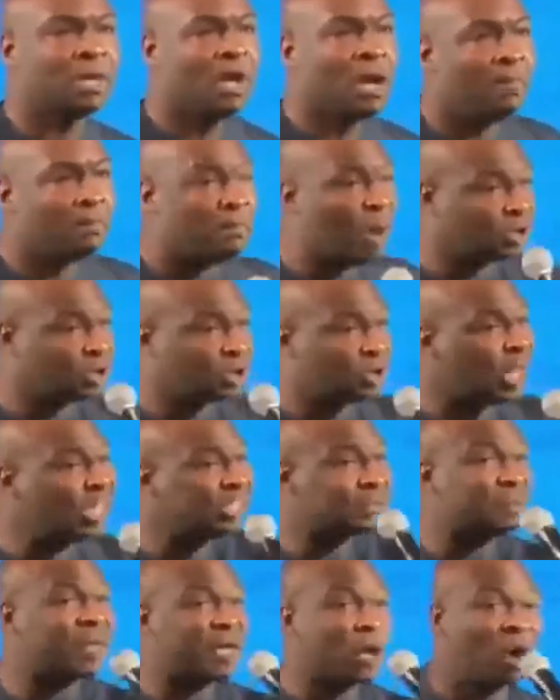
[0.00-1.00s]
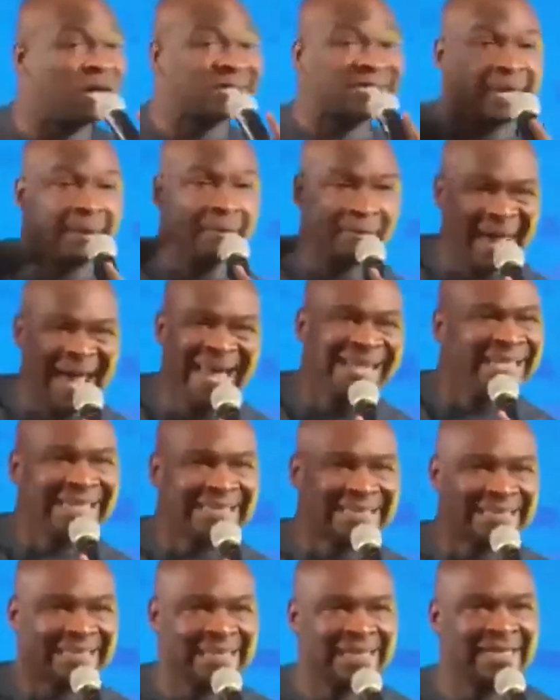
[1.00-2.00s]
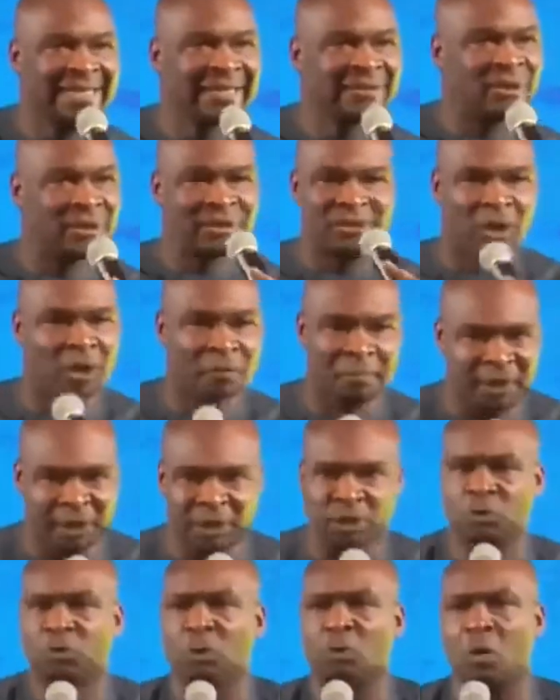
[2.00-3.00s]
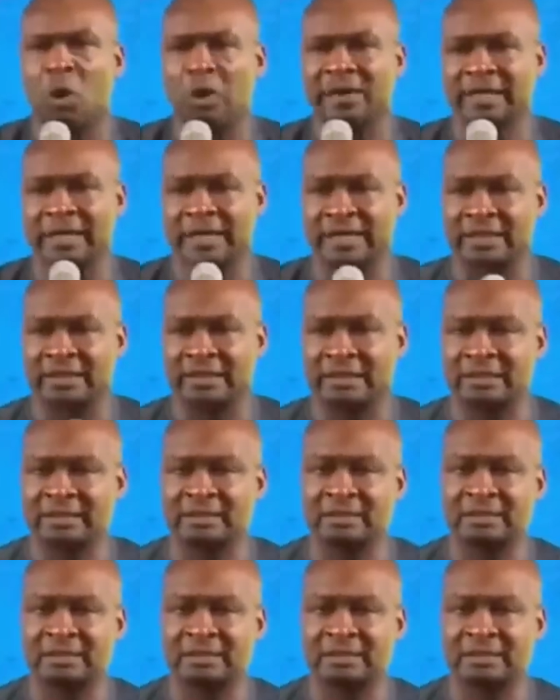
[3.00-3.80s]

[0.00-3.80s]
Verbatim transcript: but just because he made it does not mean you will walk in it